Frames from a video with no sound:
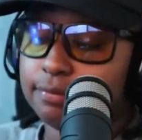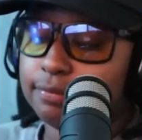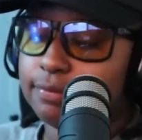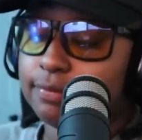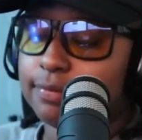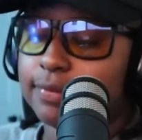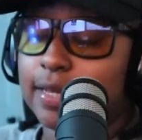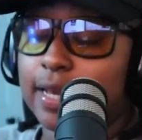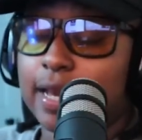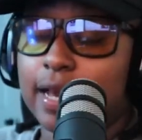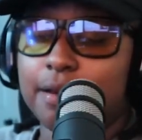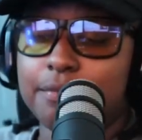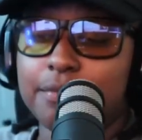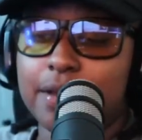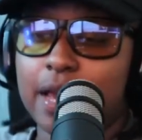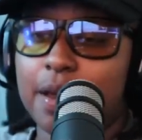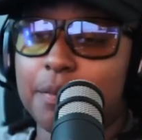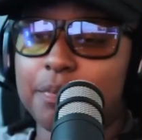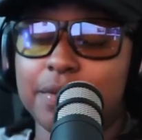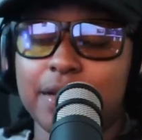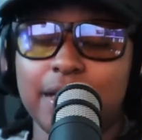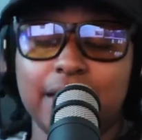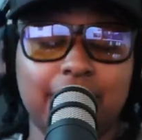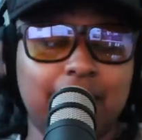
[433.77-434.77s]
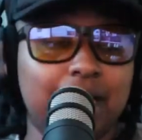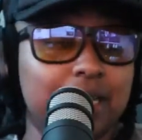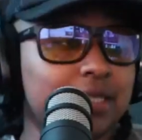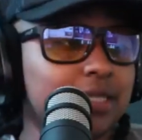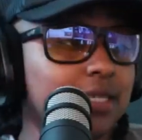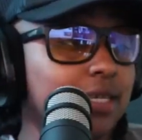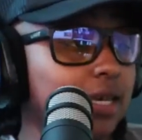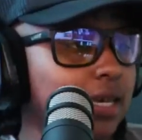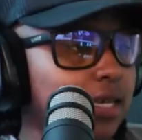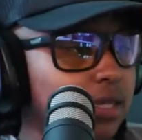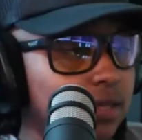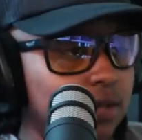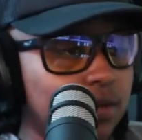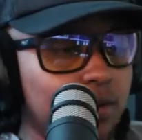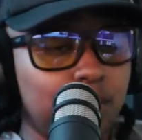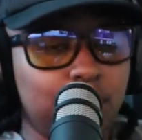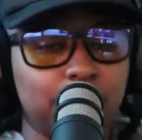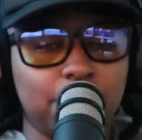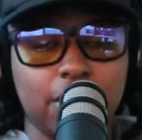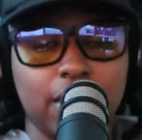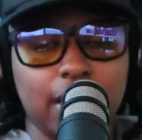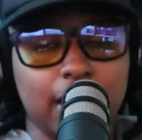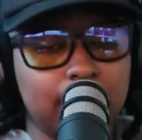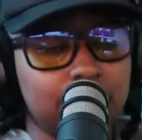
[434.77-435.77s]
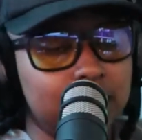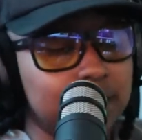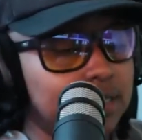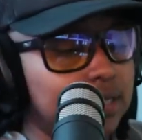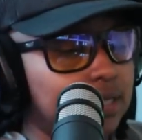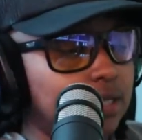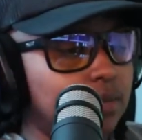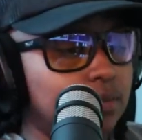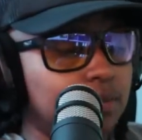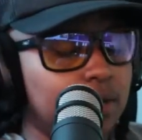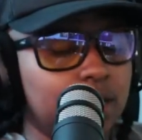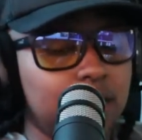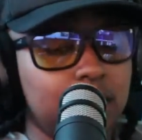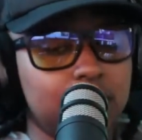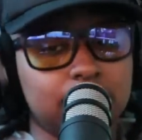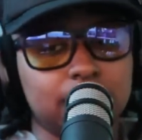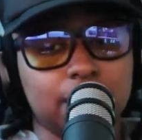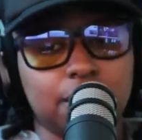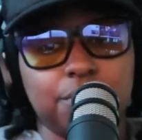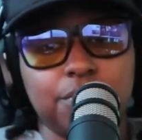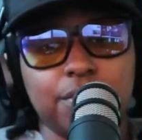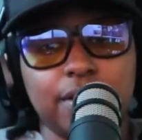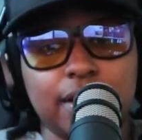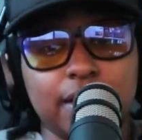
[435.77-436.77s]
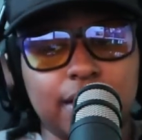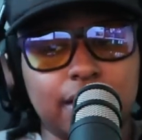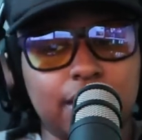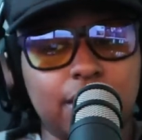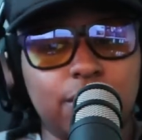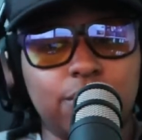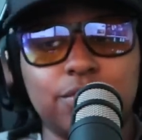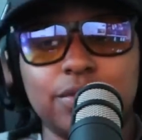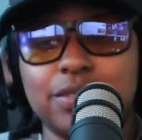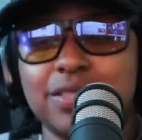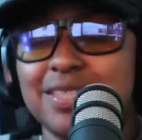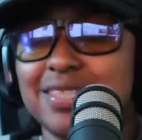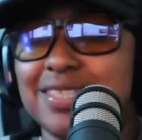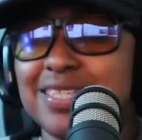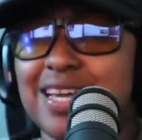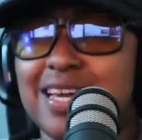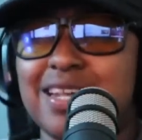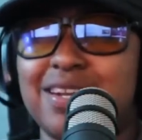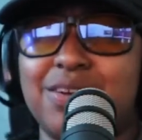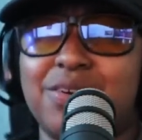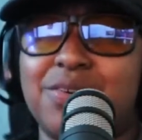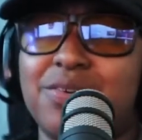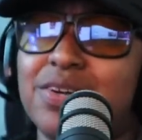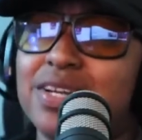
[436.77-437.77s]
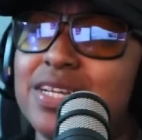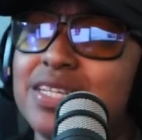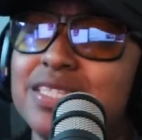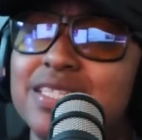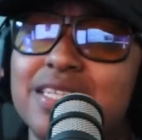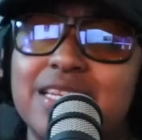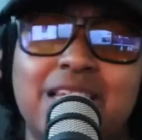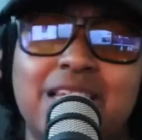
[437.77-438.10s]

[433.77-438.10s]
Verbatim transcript: I'm happy they not together no more honestly because the breaking up was just kind of crazy.